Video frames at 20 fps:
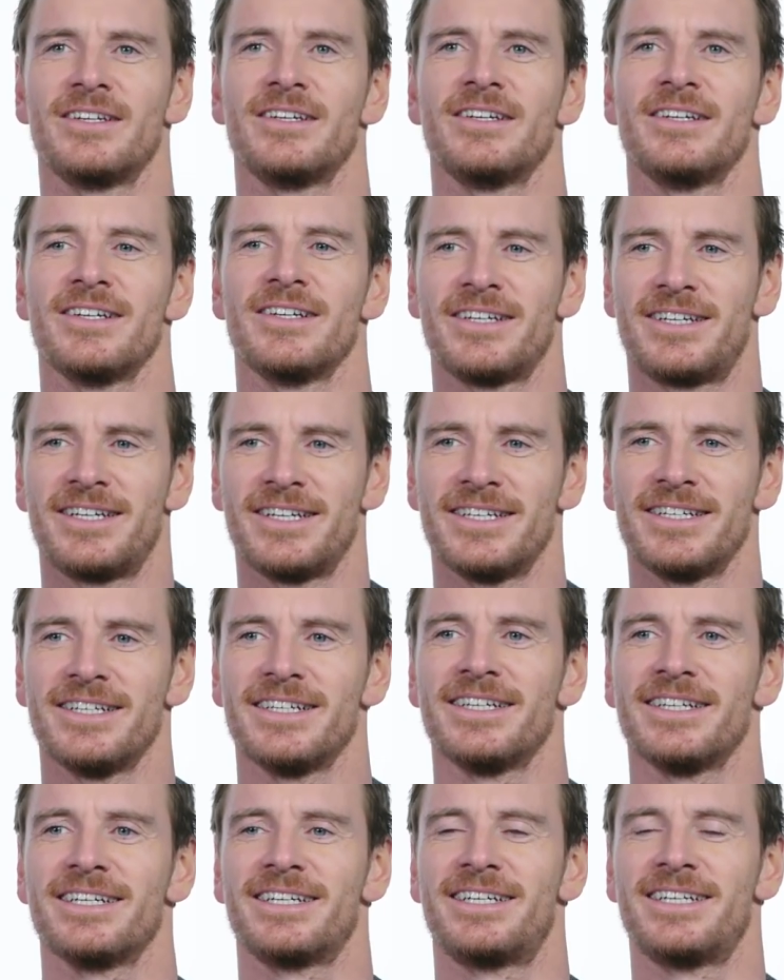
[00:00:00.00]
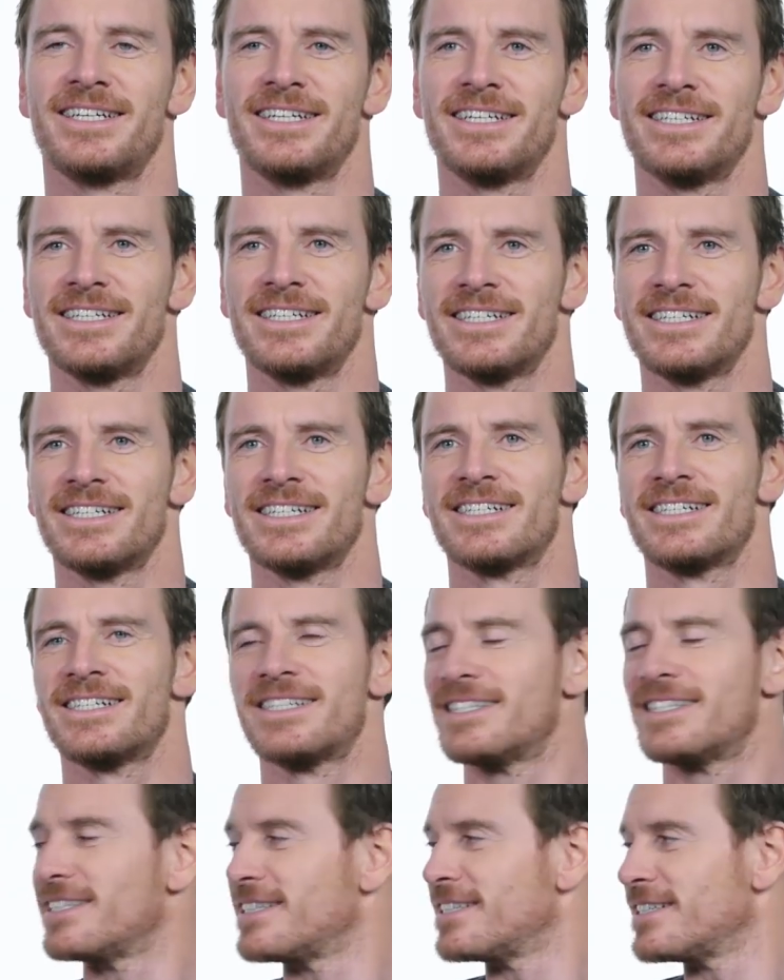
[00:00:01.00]

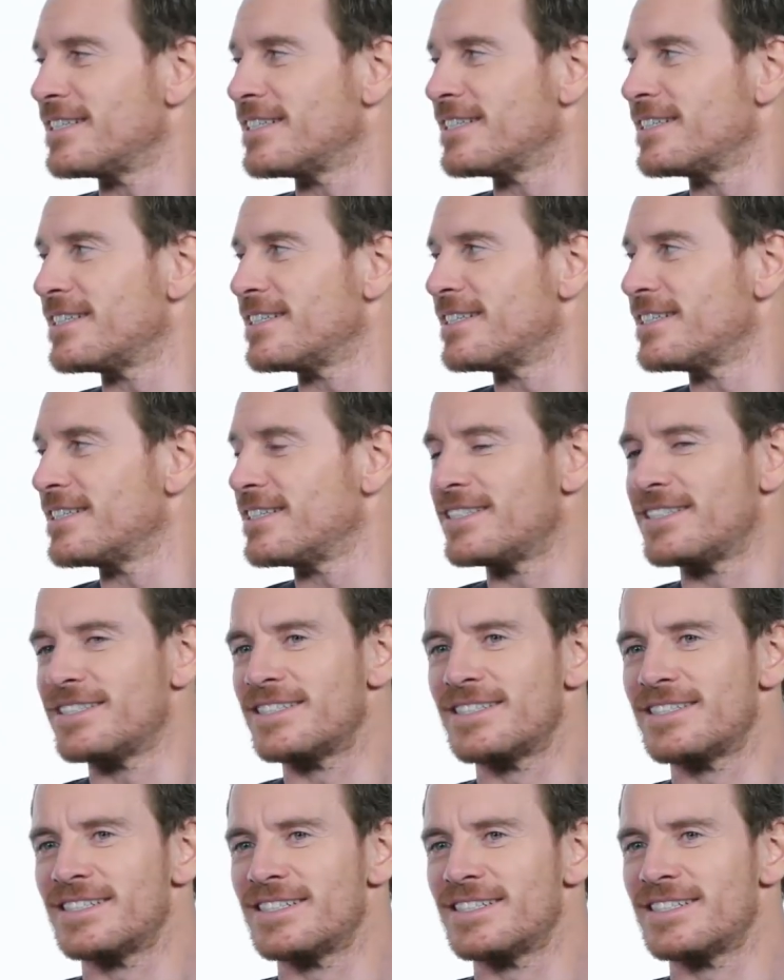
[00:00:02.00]
The person shown says nothing.